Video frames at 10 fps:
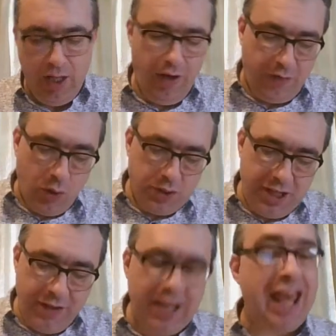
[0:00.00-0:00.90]
Of course,
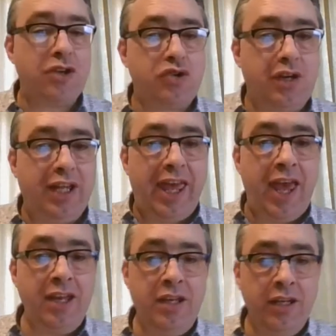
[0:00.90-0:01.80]
in the natural
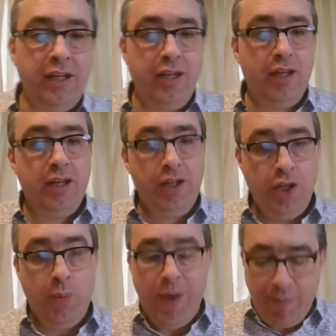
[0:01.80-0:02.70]
again,
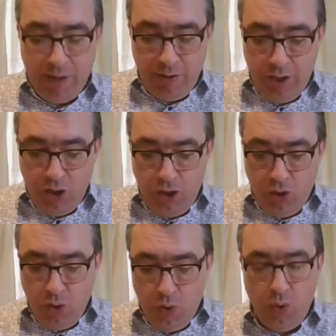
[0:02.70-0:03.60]
the women
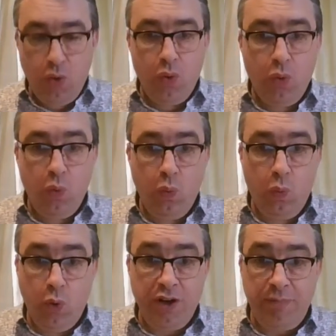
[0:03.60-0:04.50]

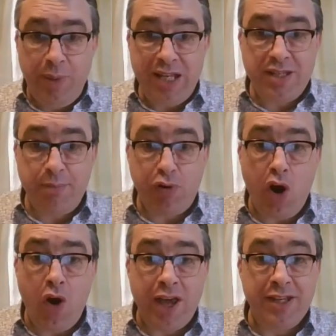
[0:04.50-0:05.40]
would have been
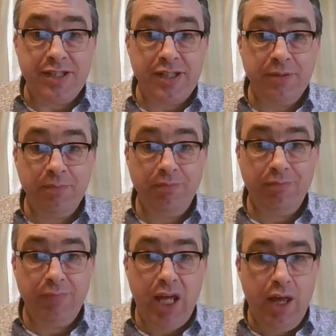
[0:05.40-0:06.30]
surprised.
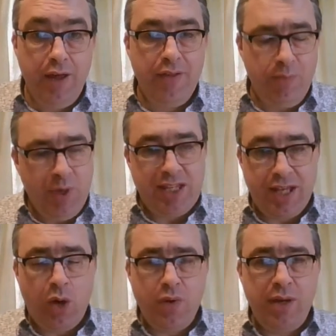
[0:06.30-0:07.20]
We're
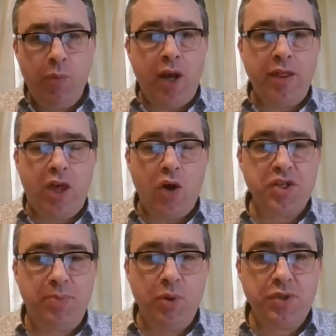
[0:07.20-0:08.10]
told in one of the
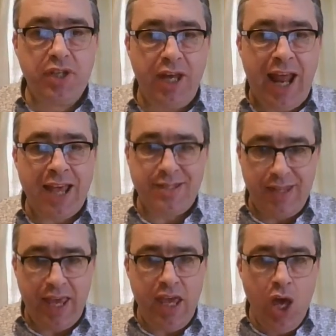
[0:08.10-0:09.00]
Gospels that as
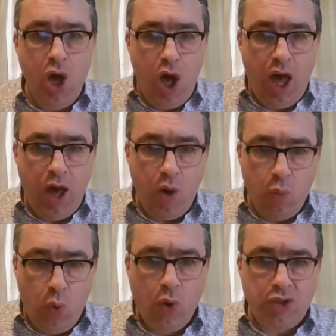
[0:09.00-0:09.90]
they
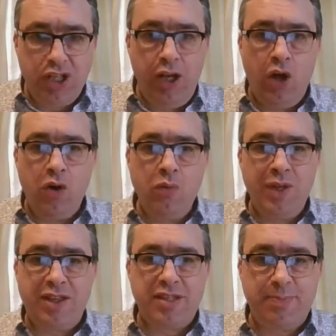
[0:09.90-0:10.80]
walked along
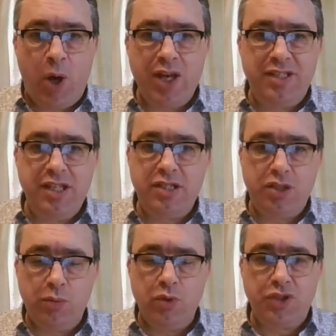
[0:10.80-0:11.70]
with the spices
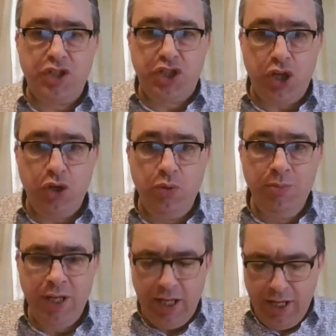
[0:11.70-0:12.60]
towards the
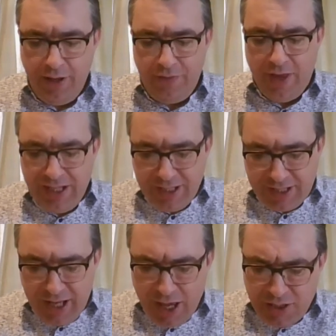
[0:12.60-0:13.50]
tomb, they
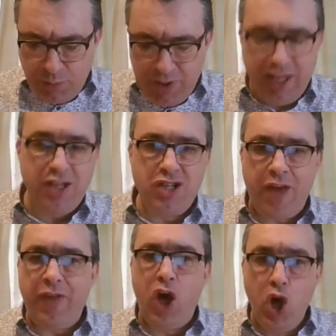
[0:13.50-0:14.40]
discussed with each
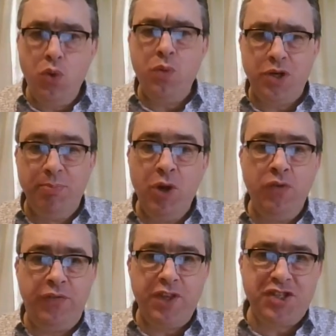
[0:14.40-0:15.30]
other who would
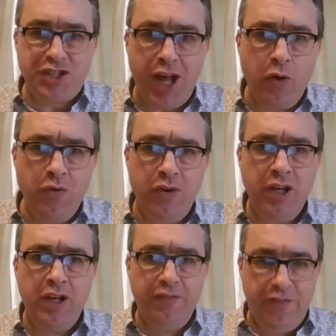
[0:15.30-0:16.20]
move the
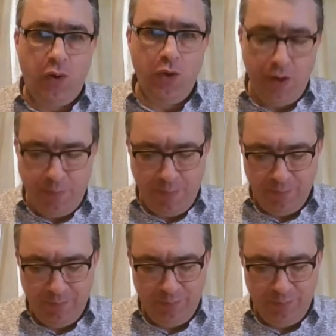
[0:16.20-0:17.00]
stone for them.